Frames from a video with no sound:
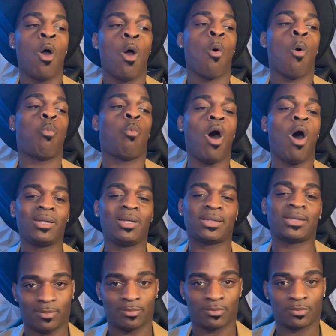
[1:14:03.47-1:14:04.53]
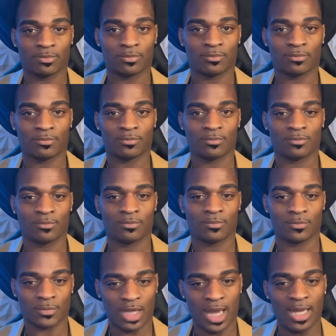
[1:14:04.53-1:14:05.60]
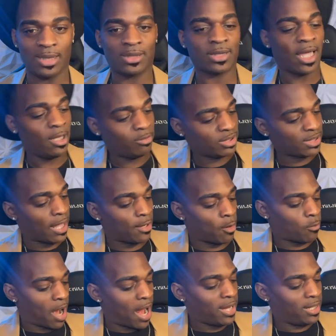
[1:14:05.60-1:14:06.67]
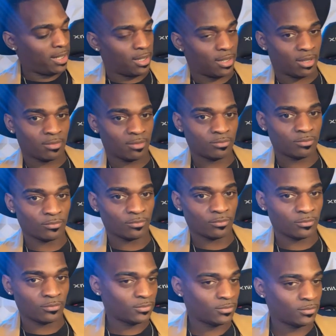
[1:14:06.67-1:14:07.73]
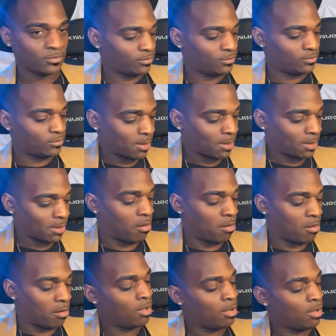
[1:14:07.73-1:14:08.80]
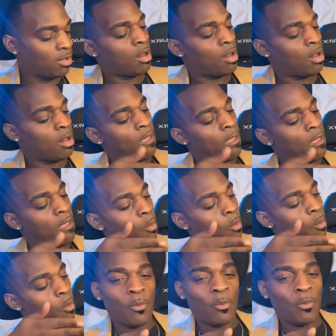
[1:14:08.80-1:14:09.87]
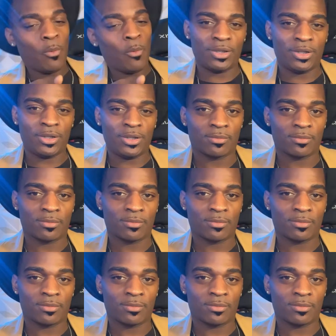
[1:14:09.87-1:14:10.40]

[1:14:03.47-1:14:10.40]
wanted to help. Okay, say he was standing right here, this hall. What would he do?